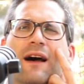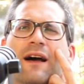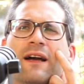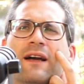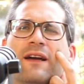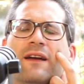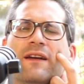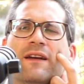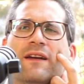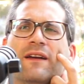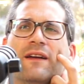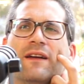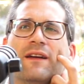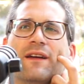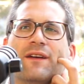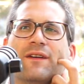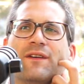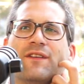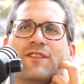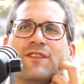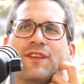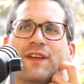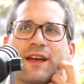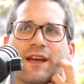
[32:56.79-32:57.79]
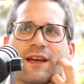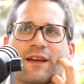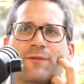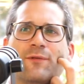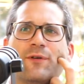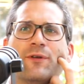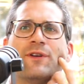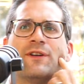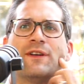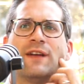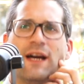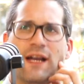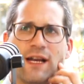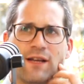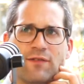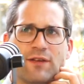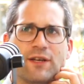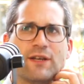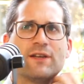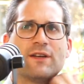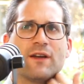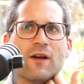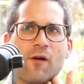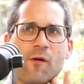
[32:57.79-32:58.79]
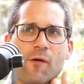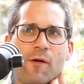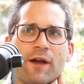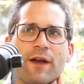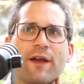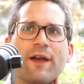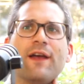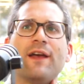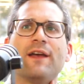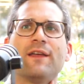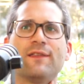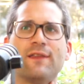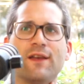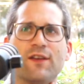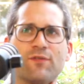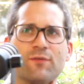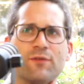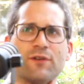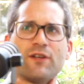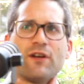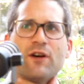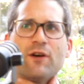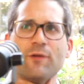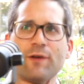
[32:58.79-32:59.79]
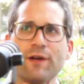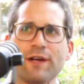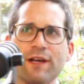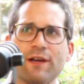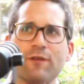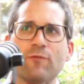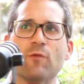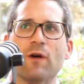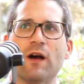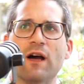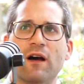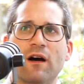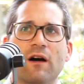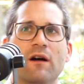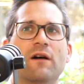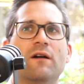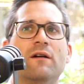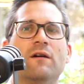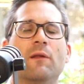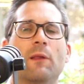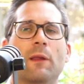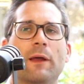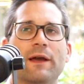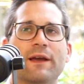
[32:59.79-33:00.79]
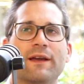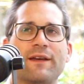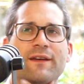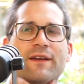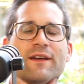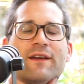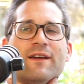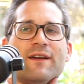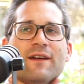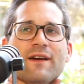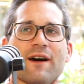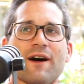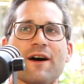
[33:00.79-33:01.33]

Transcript: it was like we were kind of like things were going well, like,